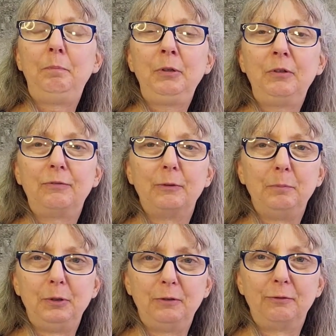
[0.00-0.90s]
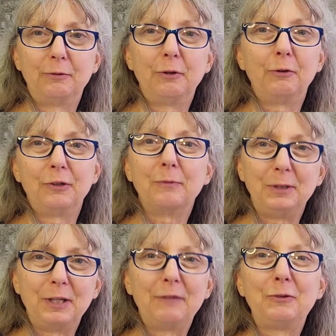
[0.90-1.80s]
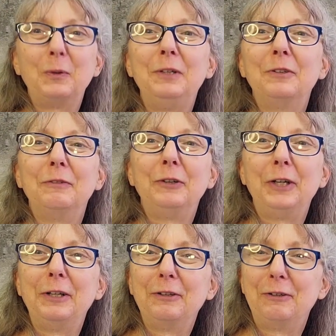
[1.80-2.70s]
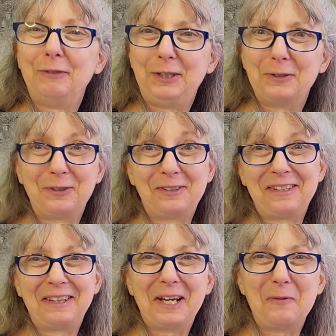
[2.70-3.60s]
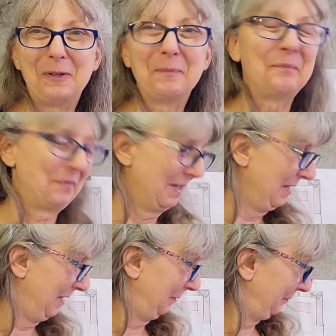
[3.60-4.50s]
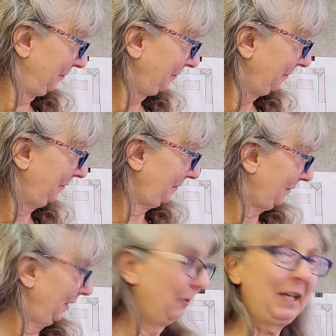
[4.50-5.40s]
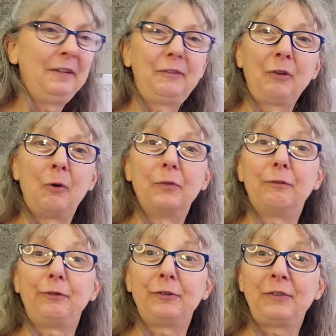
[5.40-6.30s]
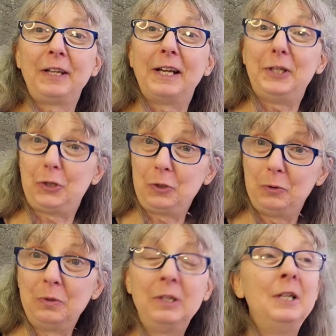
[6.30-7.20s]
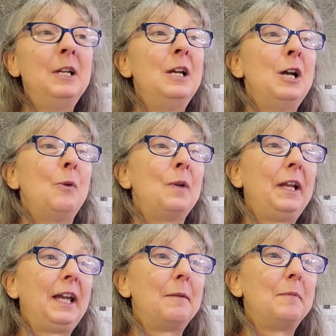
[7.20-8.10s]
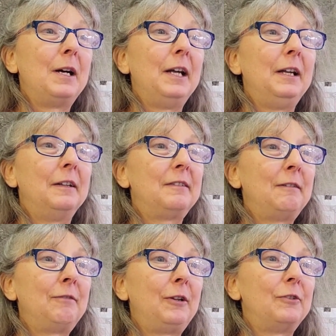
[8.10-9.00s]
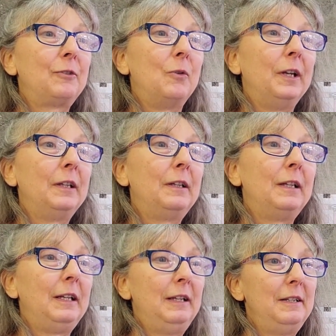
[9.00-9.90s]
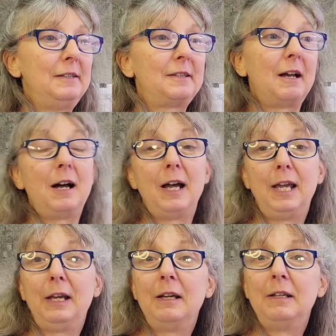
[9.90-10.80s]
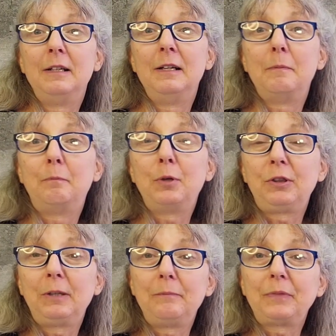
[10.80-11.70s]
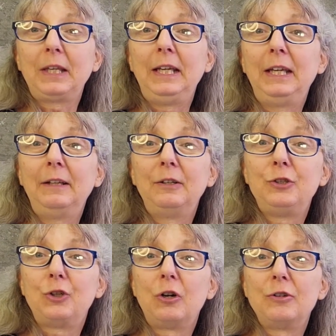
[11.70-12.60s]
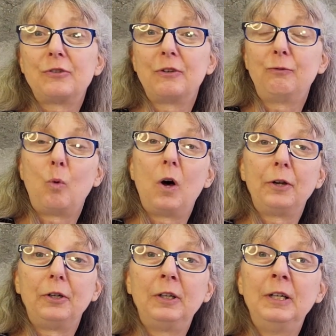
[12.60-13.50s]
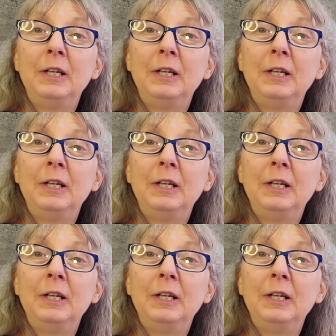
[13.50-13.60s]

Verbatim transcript: beautiful, beautiful crocus, but you'll have to wait till the very end of the video to see that one. Okay, so the first thing I do when I get my uh, sunflowers going is I put them in jars of water